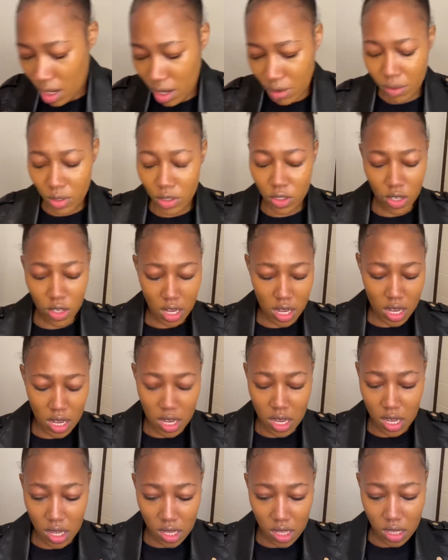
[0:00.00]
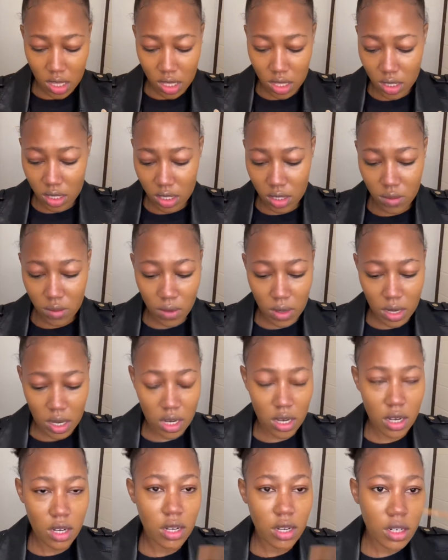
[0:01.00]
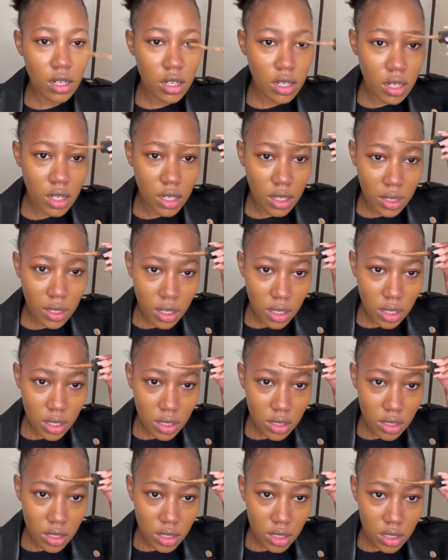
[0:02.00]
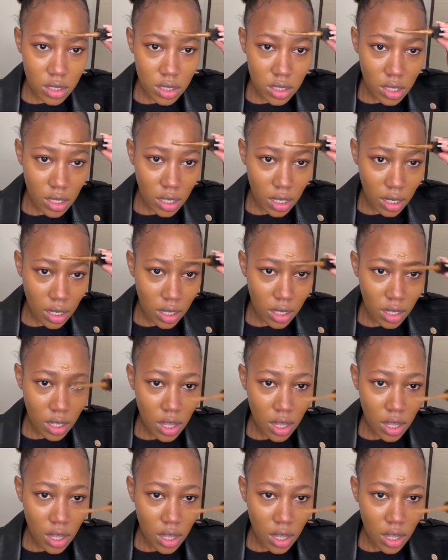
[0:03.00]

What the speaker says: Let me try this one, like, just here.